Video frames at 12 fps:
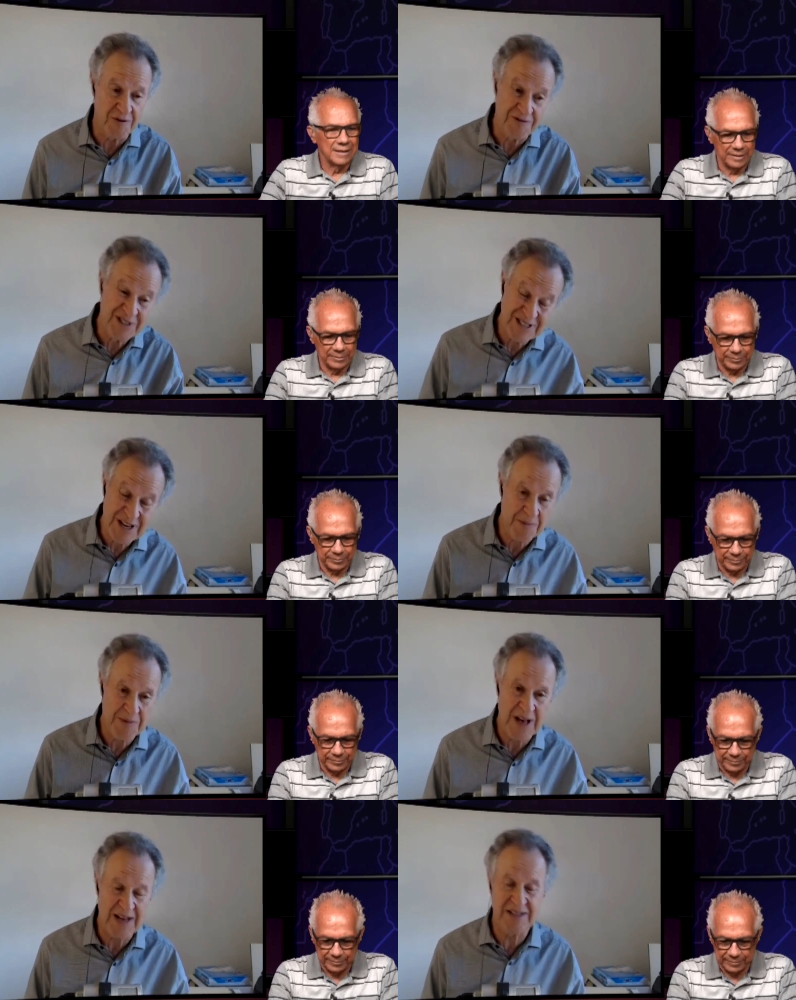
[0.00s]
Speaker 1: skipped
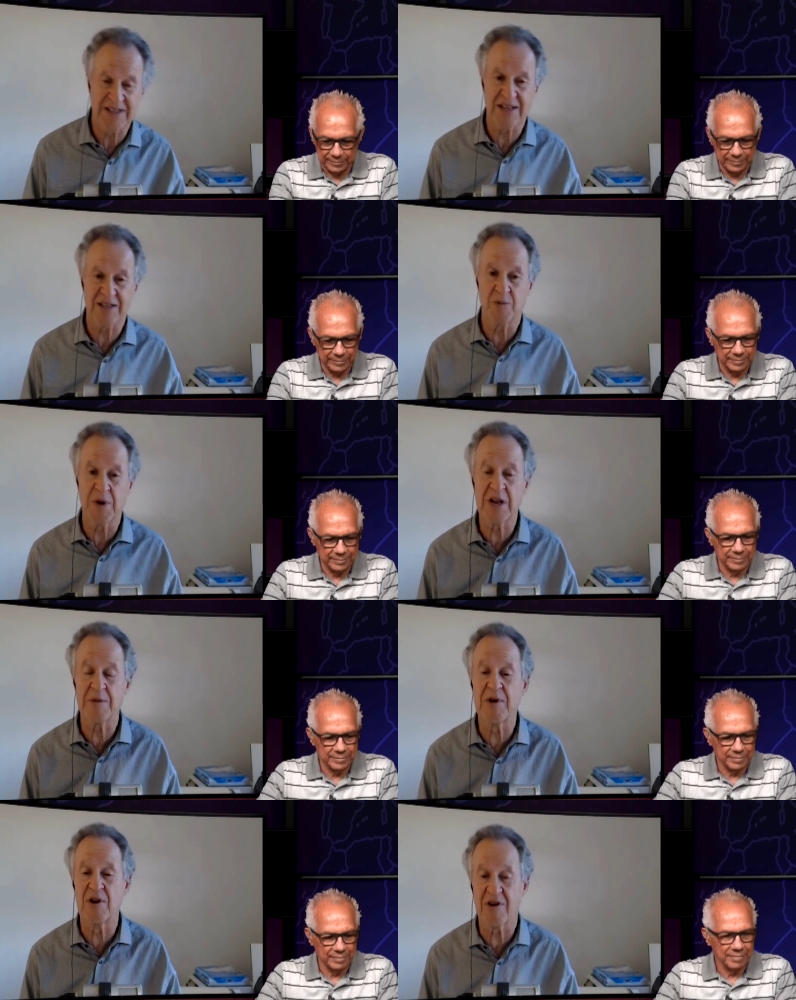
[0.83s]
that sector. We're
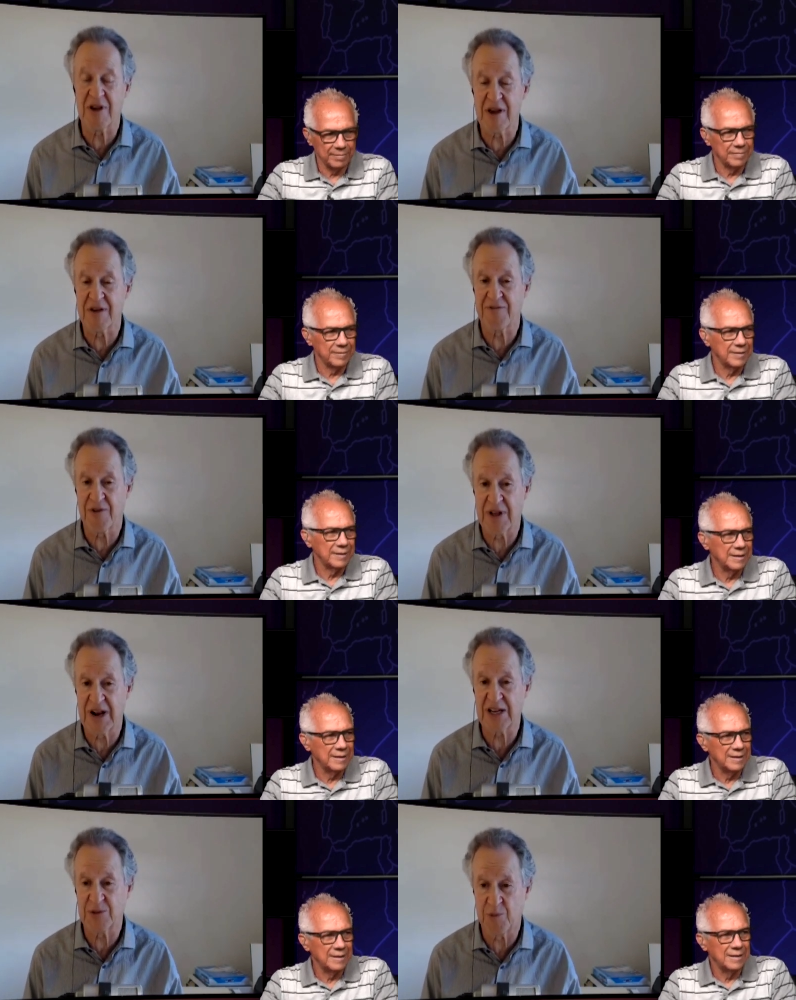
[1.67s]
going to be looking for the
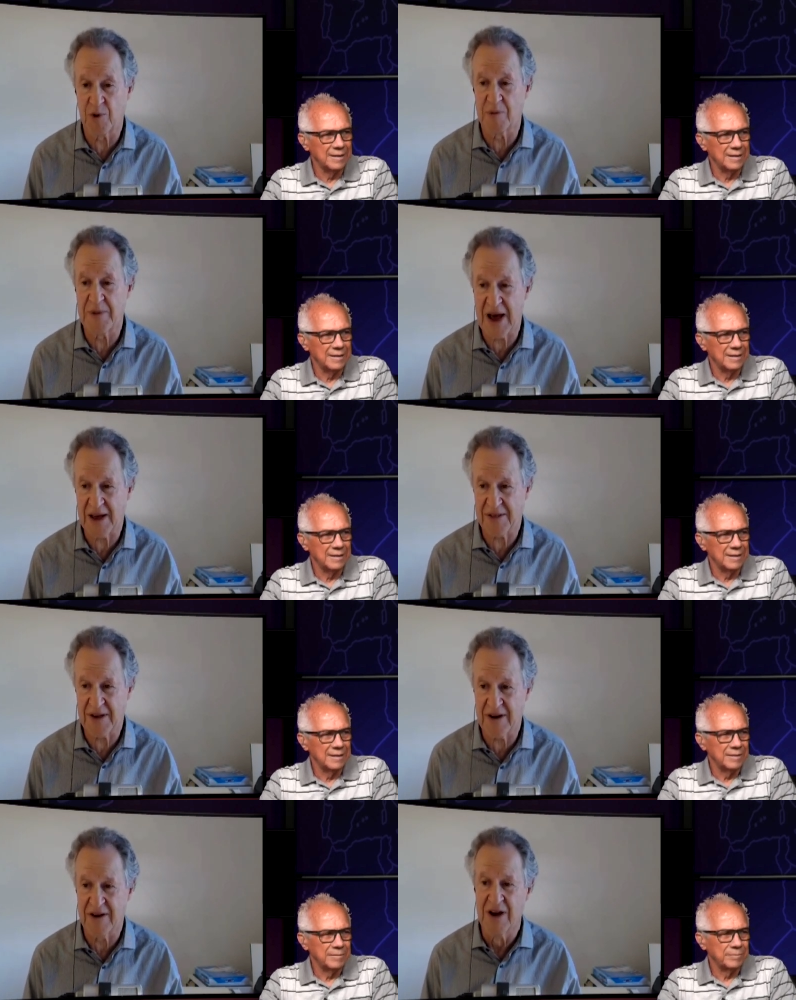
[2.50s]
next pullback
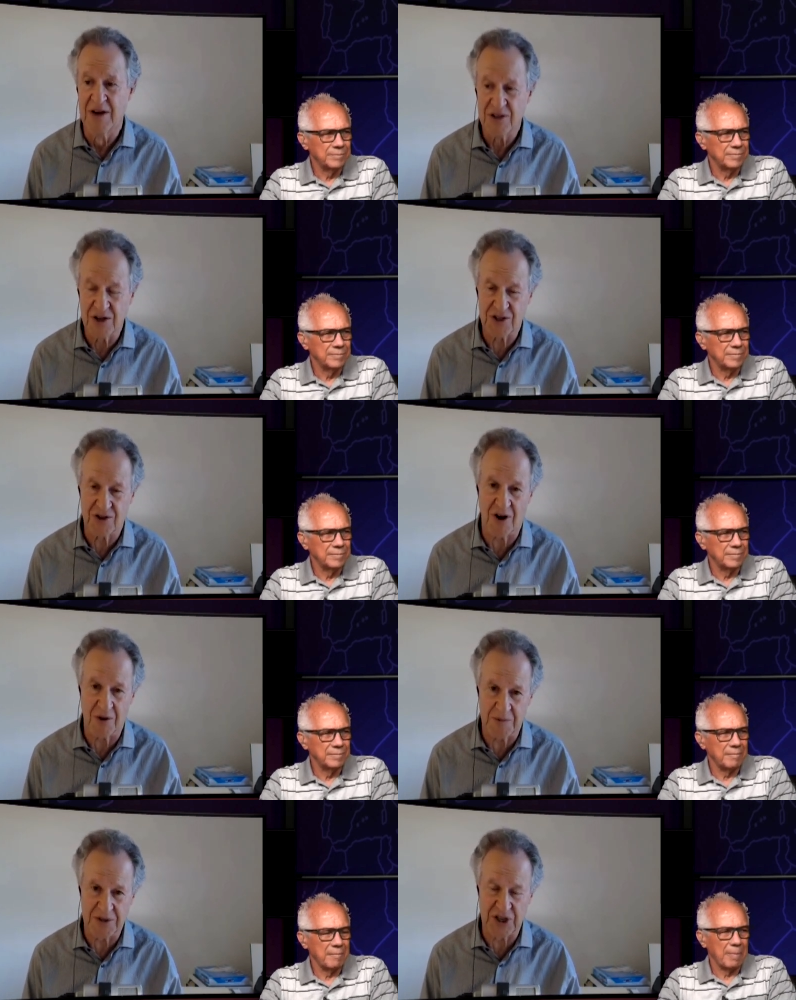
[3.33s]
there to
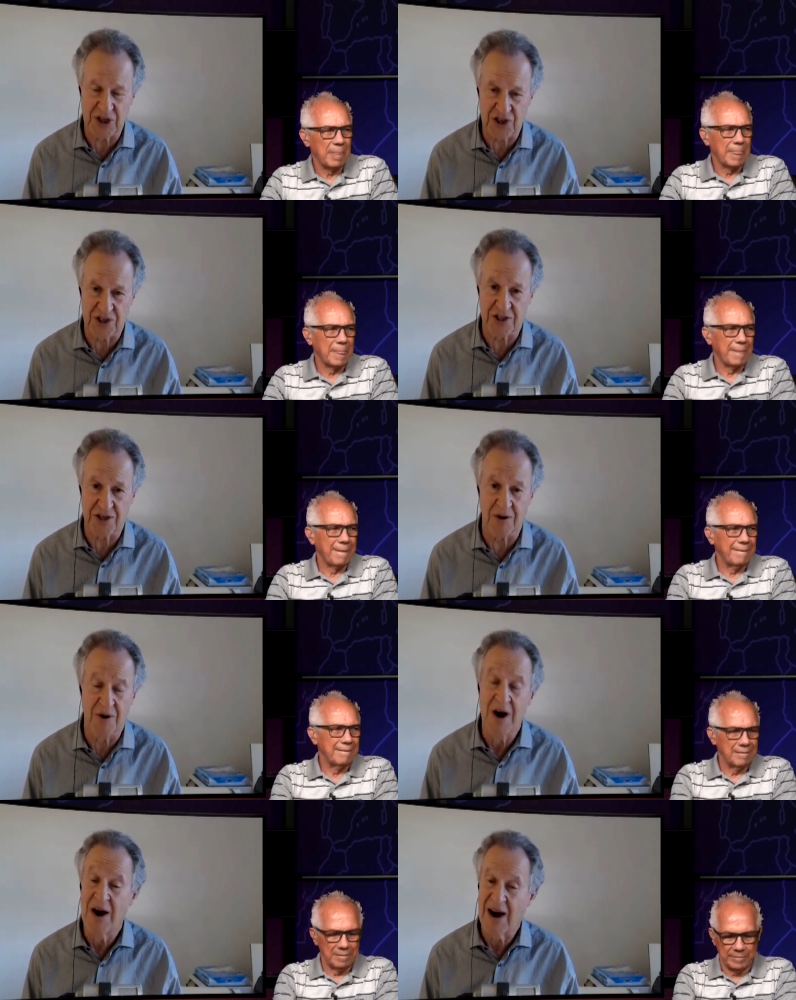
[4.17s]
start positions. So
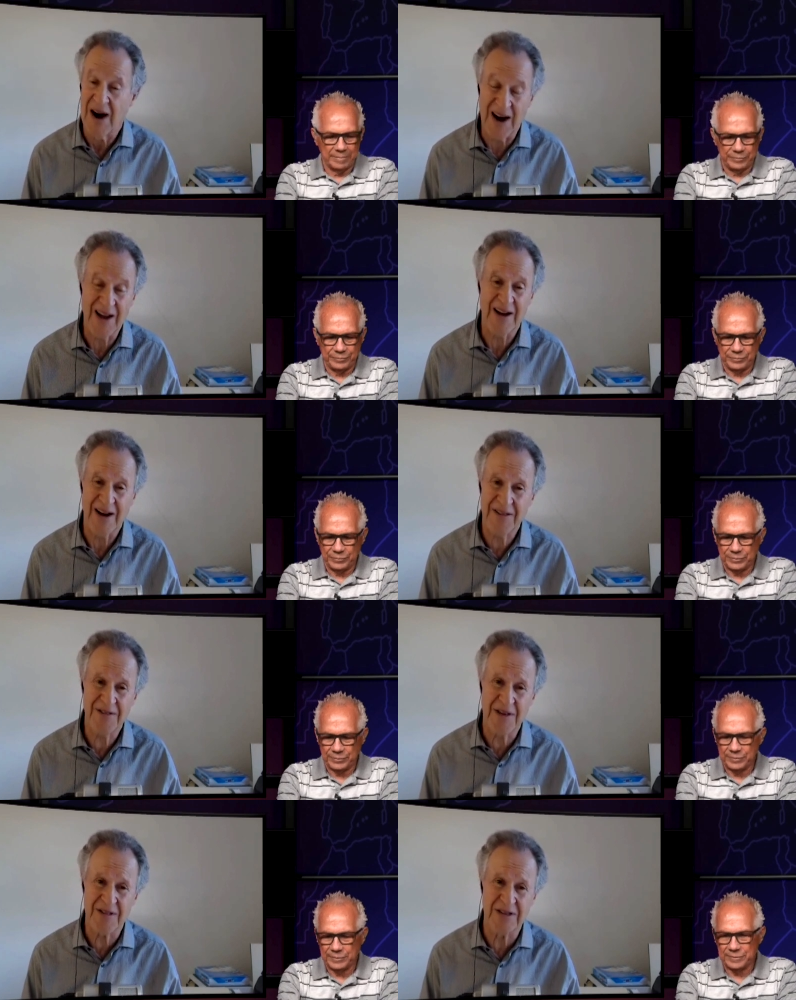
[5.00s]
I I
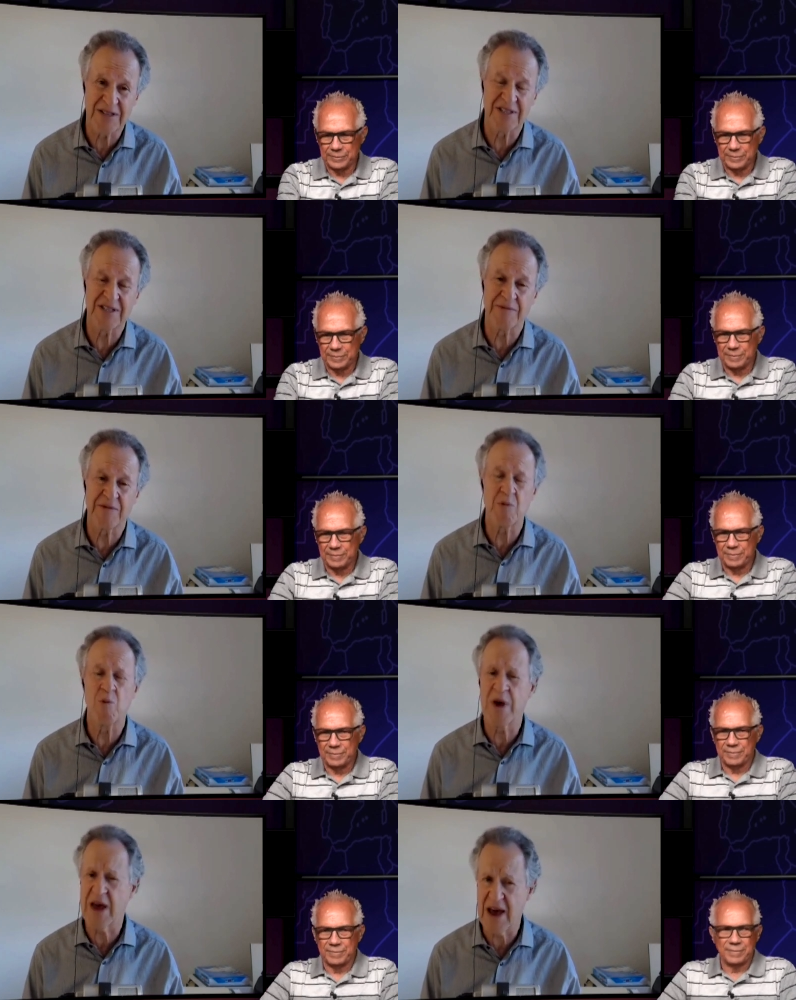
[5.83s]
think this is something
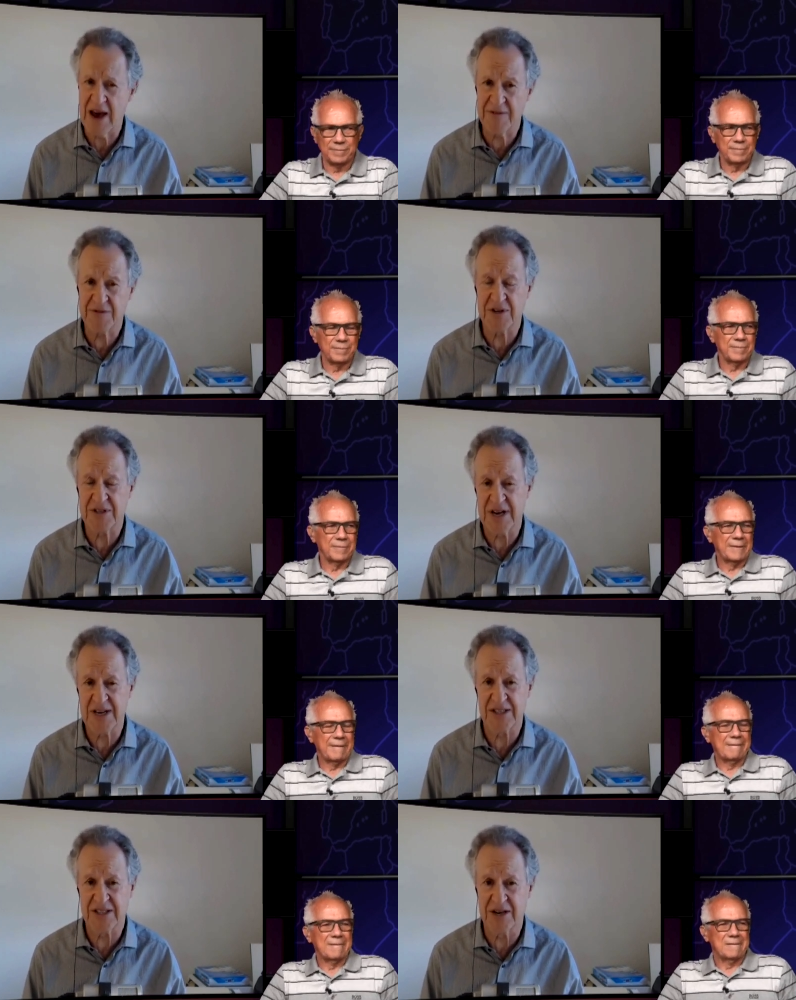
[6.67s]
we have to
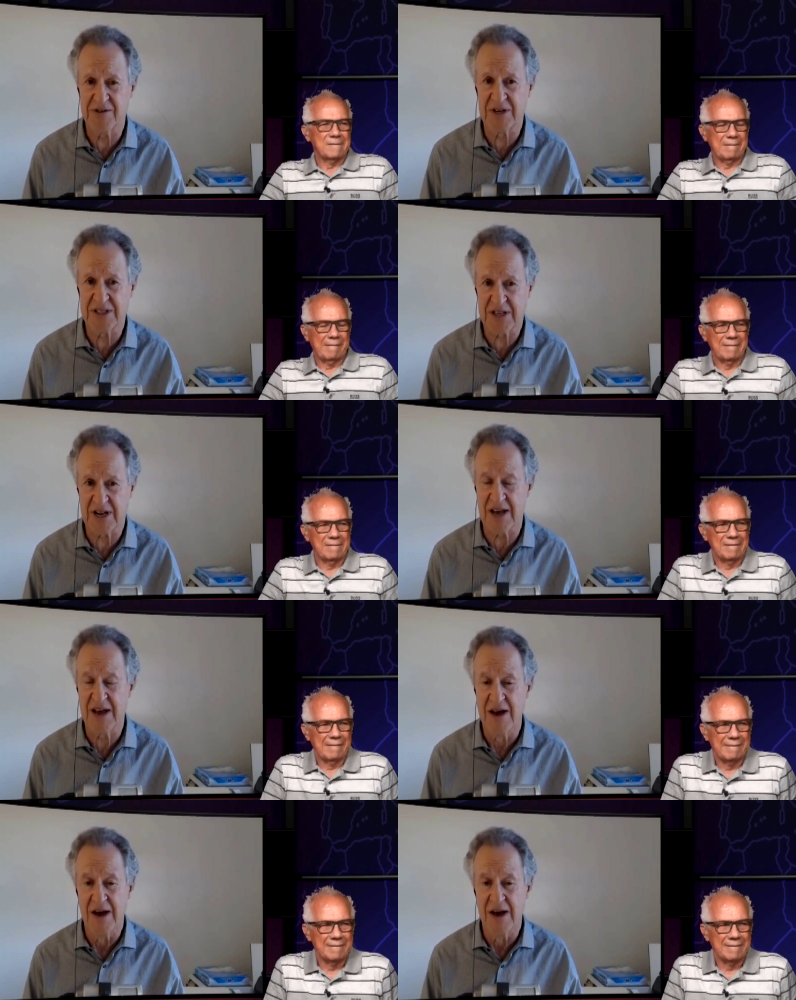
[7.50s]
take seriously.